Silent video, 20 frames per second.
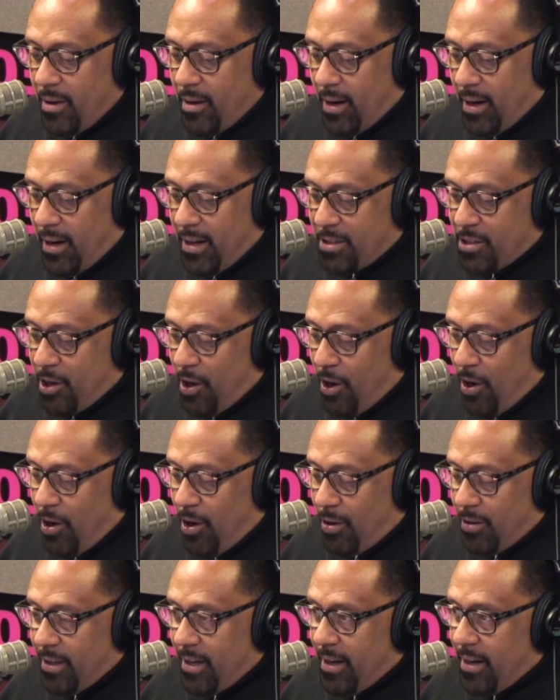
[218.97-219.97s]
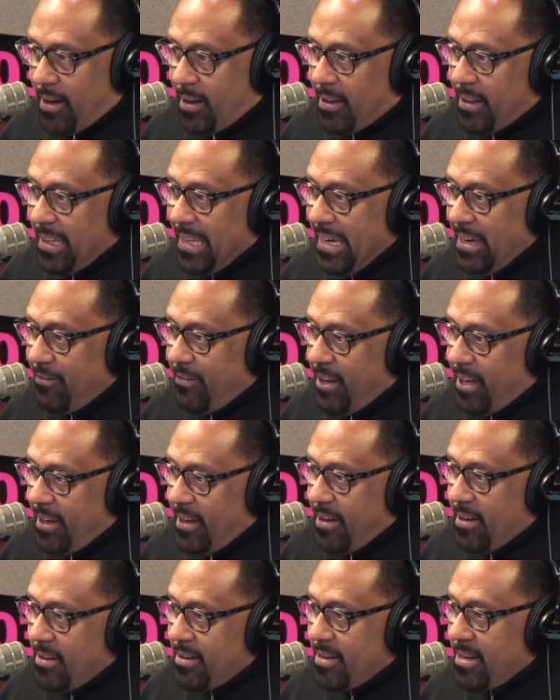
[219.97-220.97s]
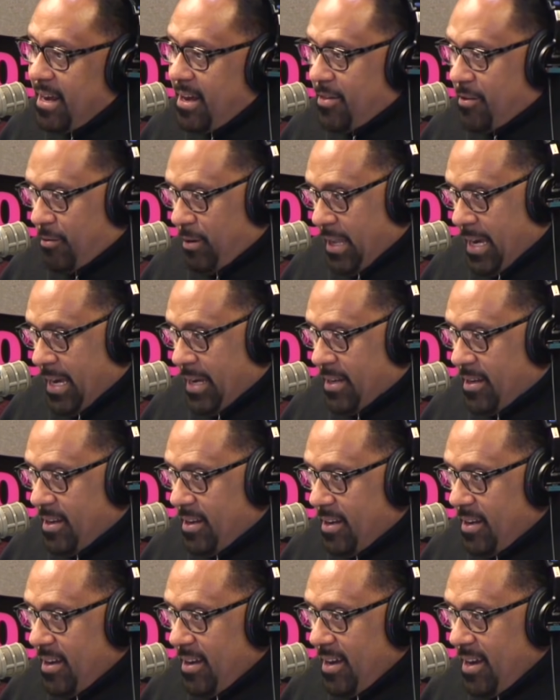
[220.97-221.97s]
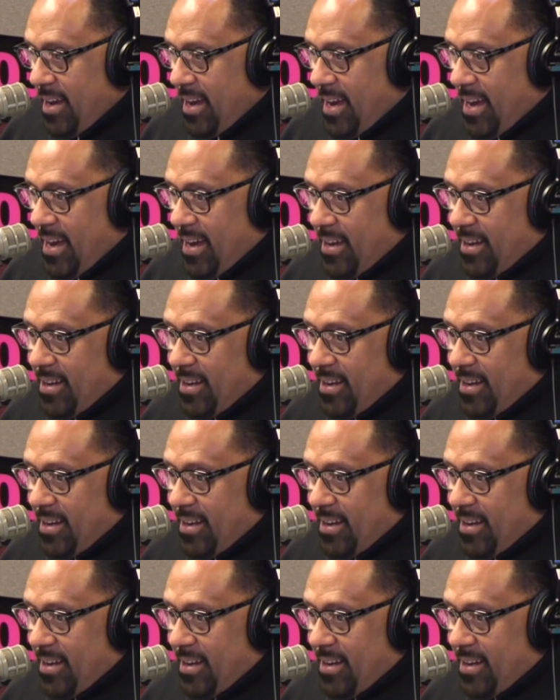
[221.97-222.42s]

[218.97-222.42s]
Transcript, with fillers: Uh, it's called uh, Leaving Netherland. Never.